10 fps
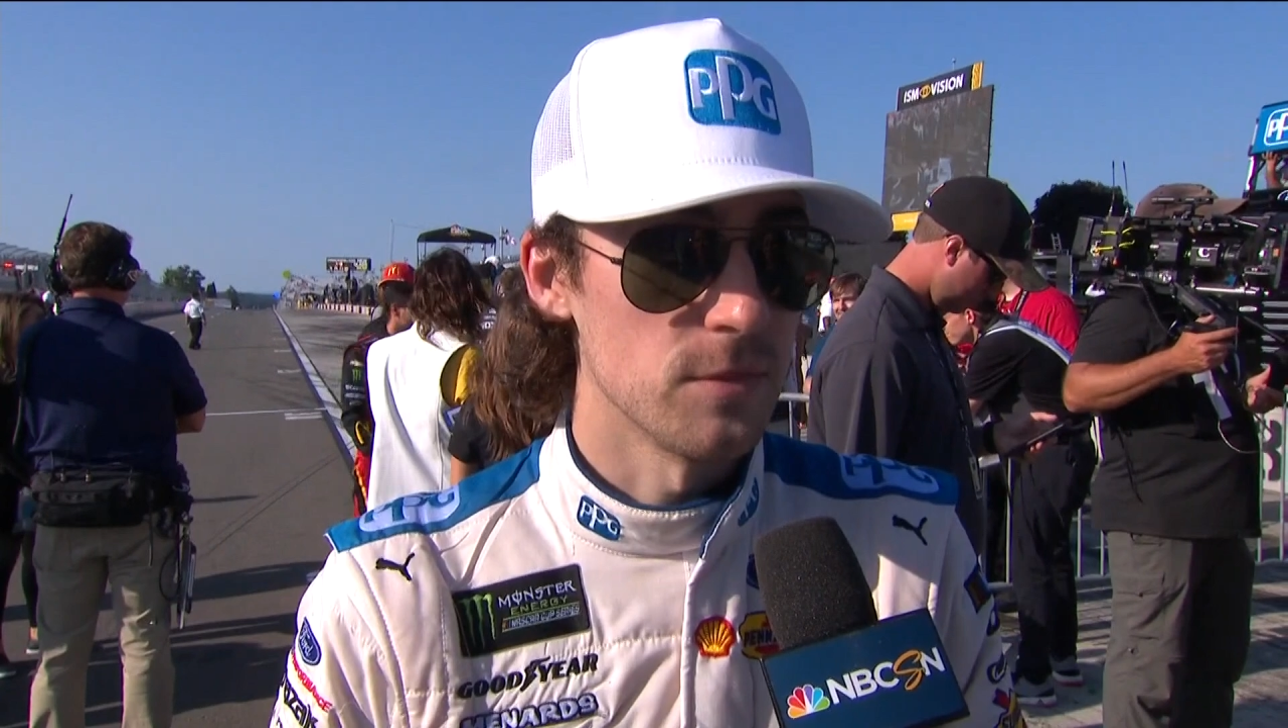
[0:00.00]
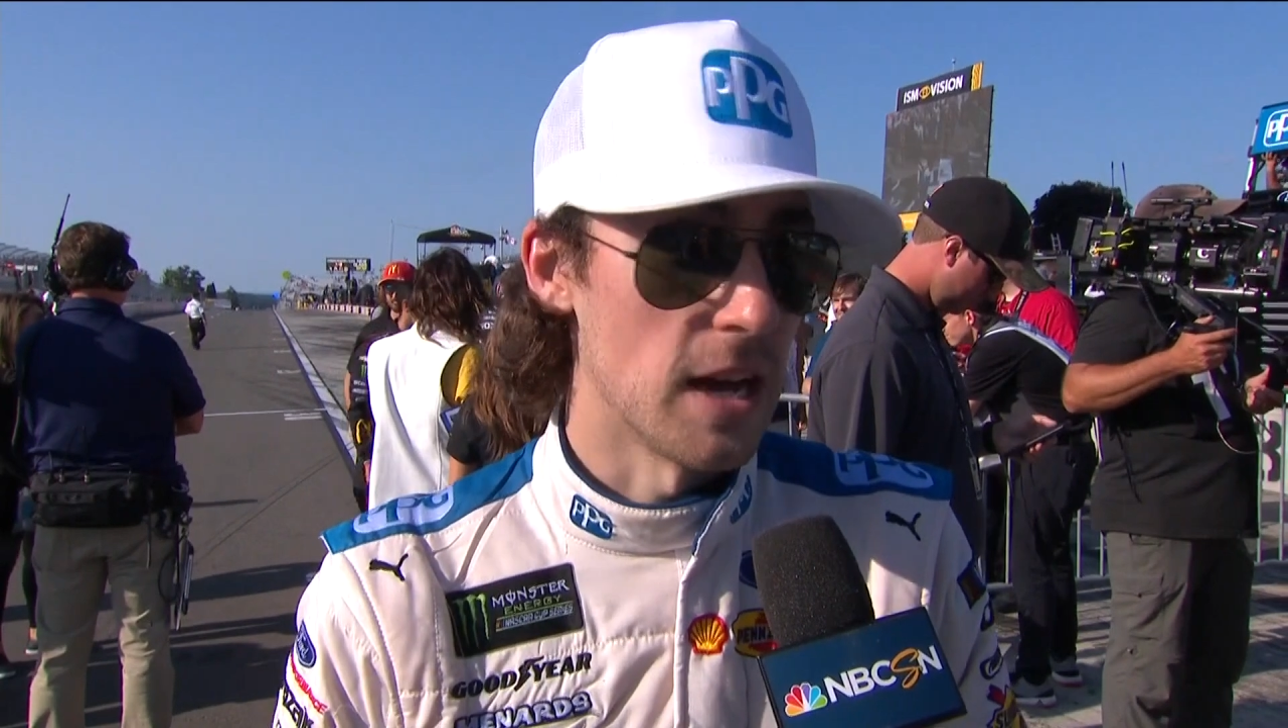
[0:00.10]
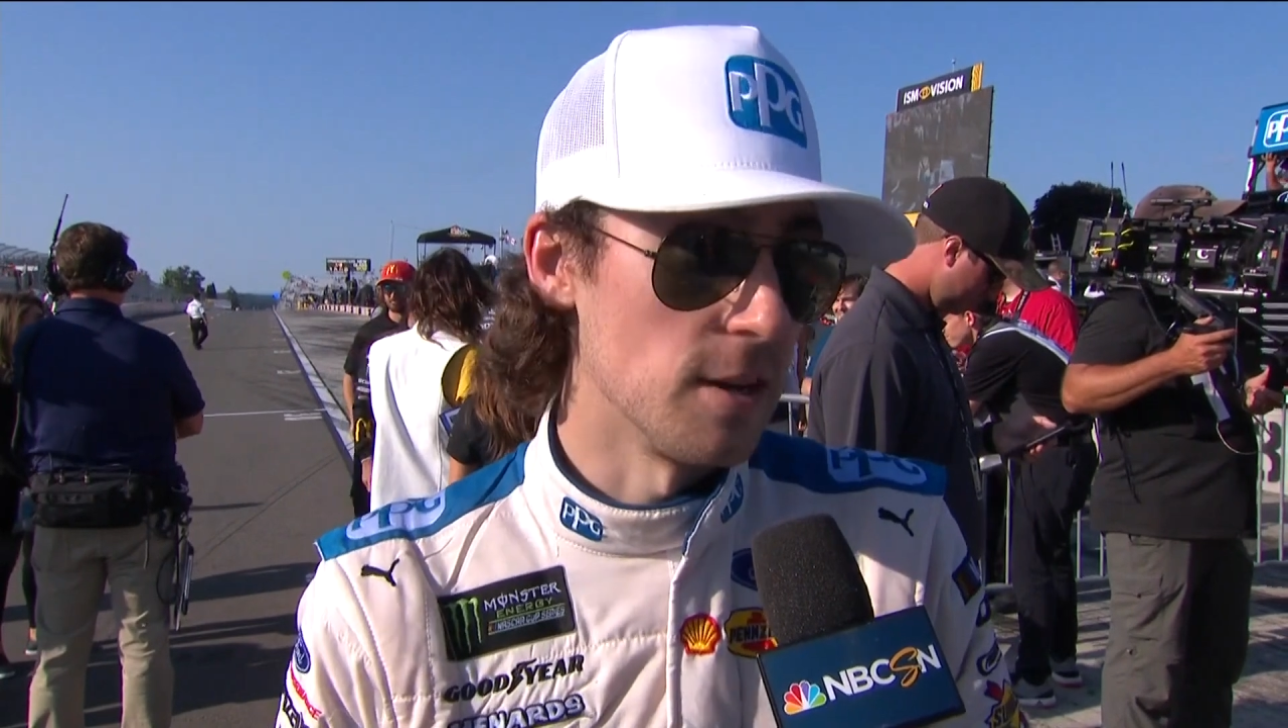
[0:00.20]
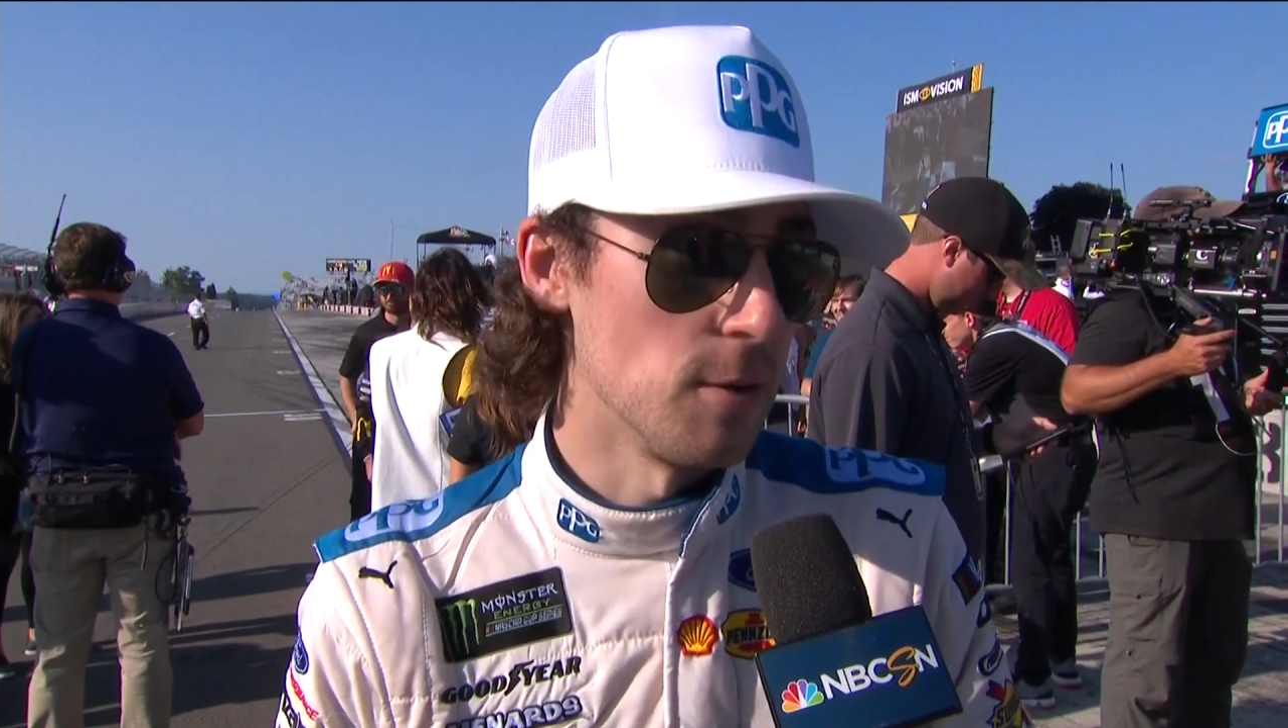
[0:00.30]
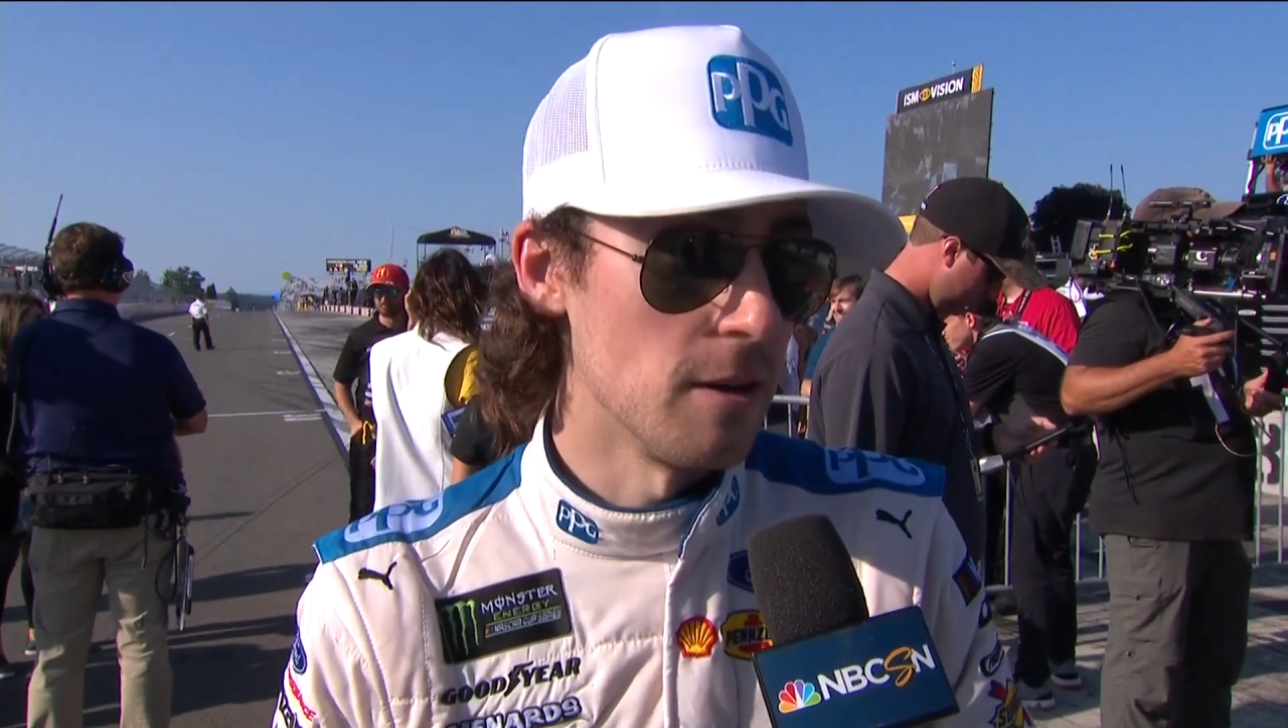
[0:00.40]

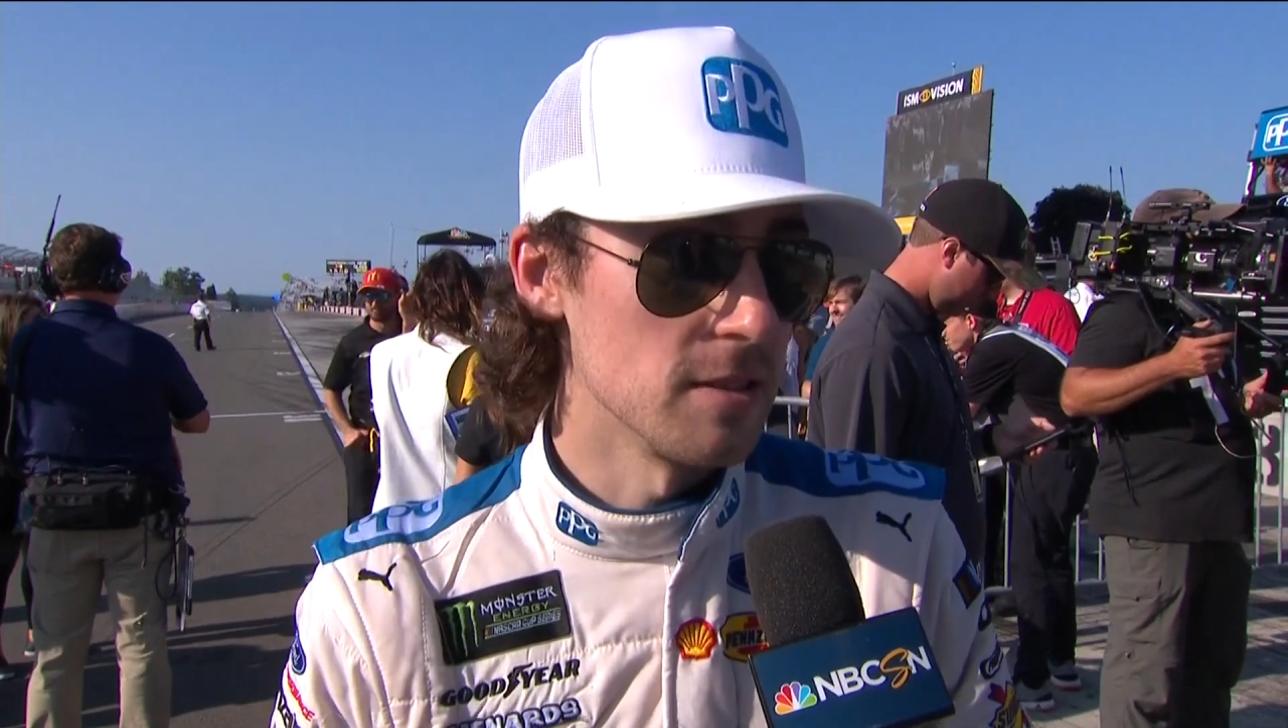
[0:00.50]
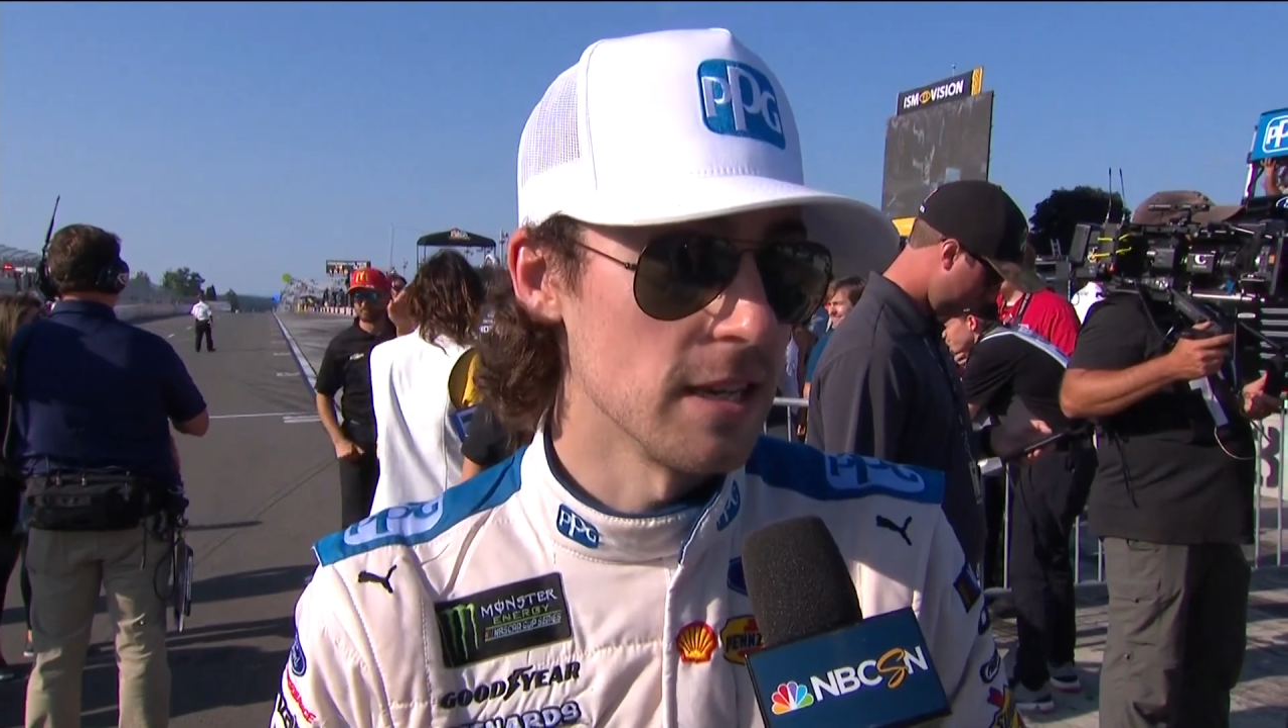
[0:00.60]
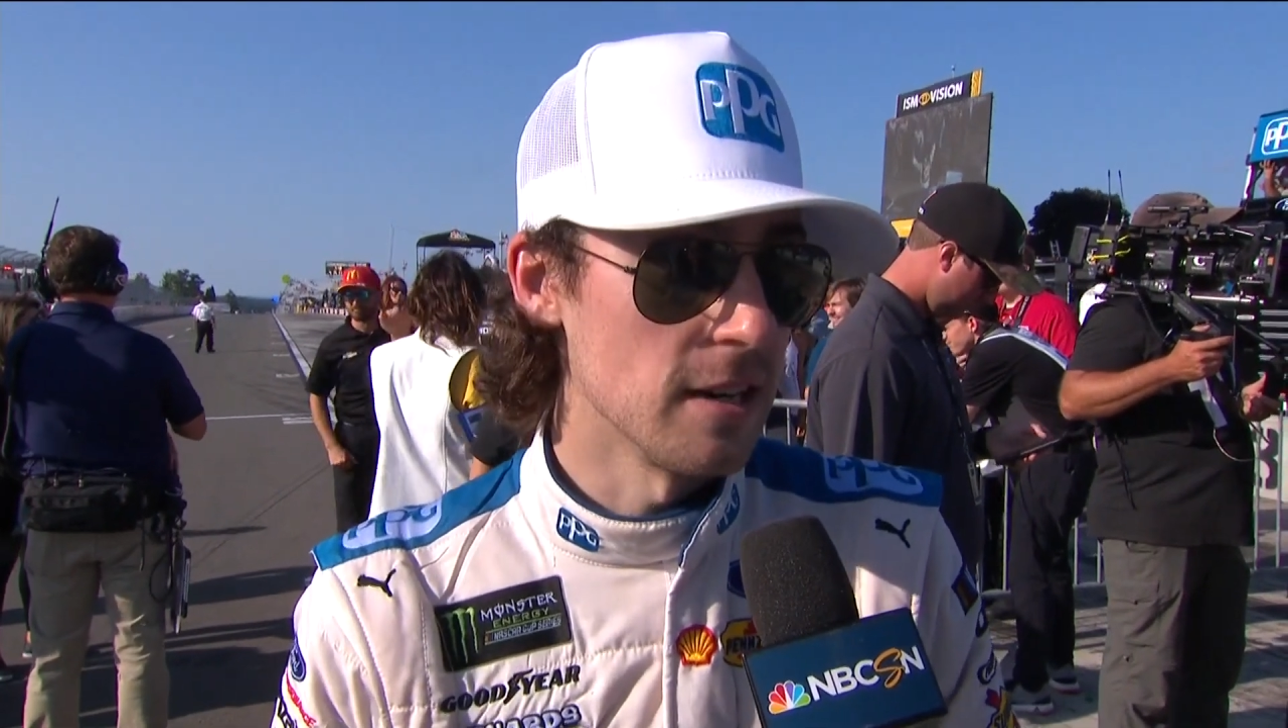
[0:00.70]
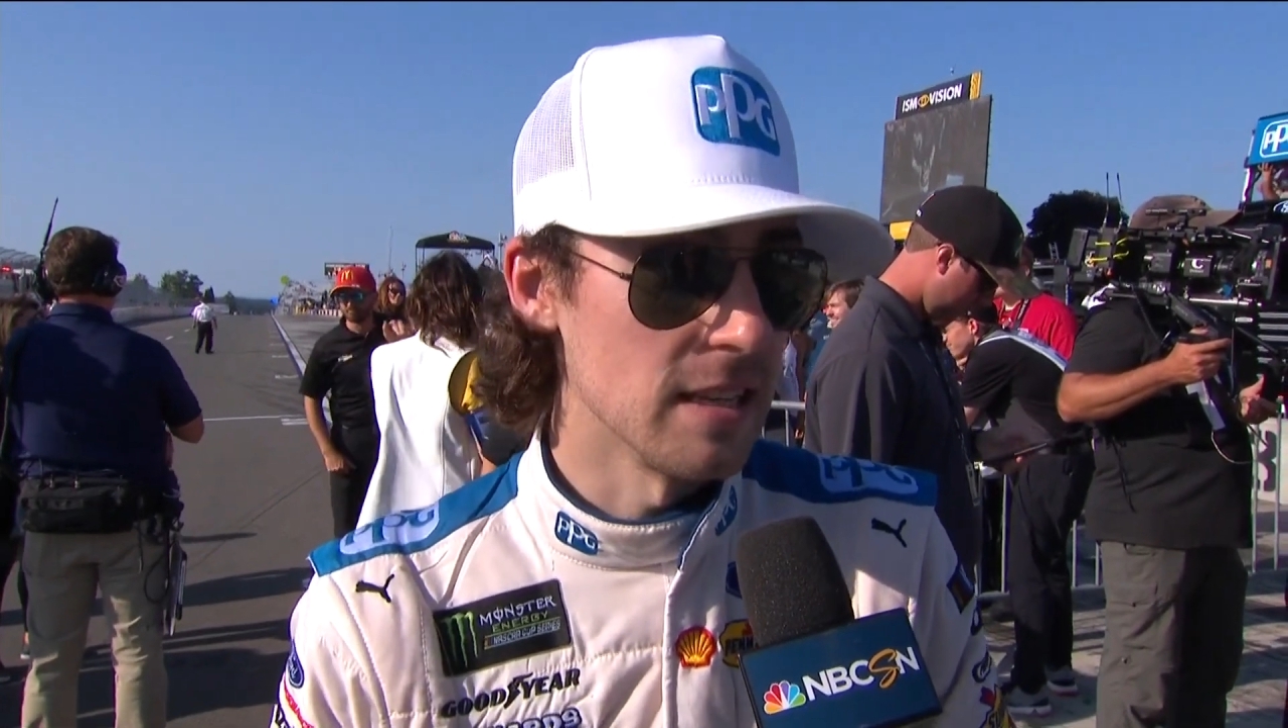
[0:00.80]
thought he knew I was there,